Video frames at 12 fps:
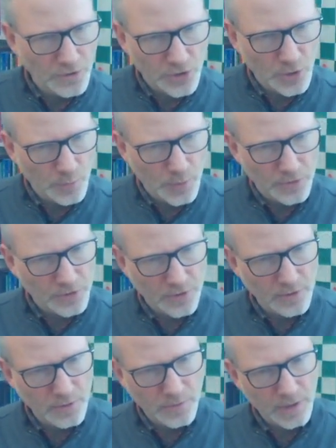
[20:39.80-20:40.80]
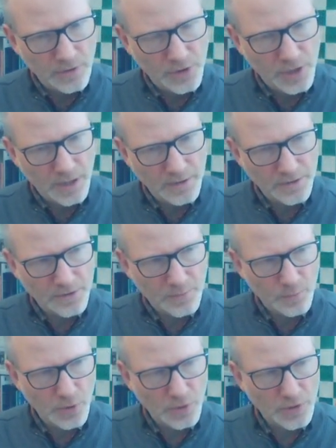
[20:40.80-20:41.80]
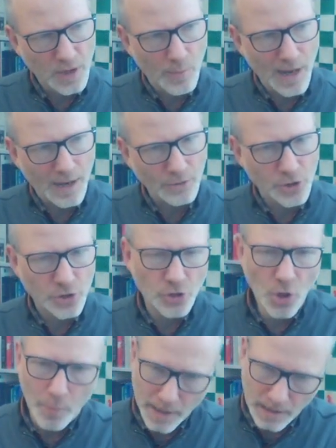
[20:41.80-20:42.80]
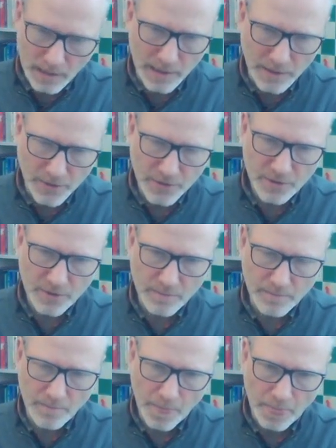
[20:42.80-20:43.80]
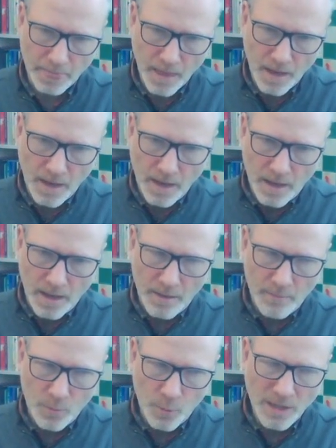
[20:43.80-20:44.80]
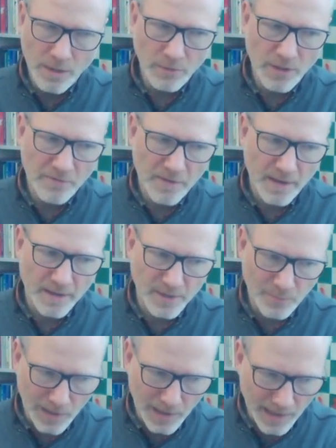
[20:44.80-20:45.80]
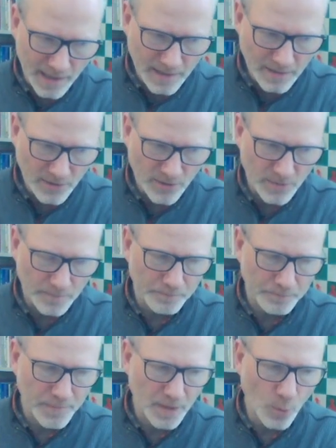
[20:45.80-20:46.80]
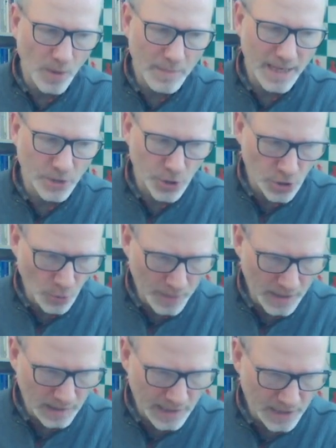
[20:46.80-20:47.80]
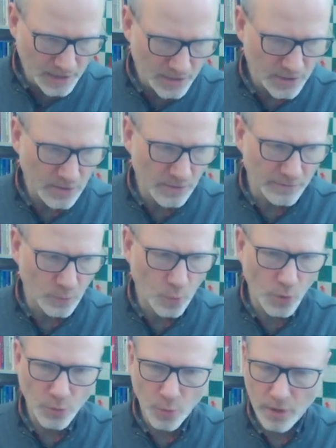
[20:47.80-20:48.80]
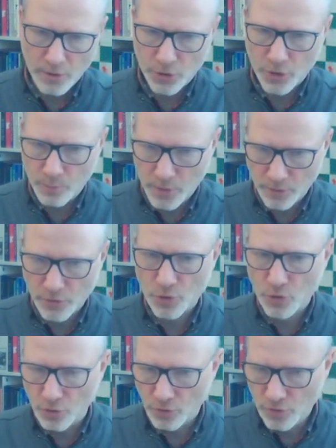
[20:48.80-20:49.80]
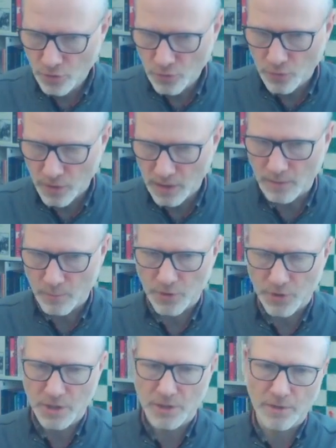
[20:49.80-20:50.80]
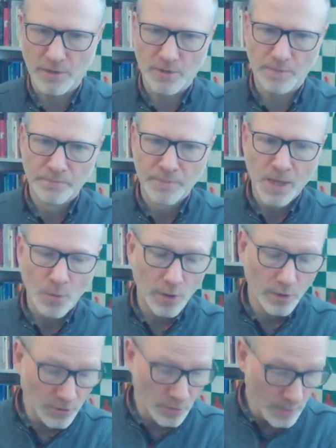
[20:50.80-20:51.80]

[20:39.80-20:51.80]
you're supposed to do in chess, but about shopping lists. We don't devise plans. We make shopping lists of what we are supposed to do in positions. We also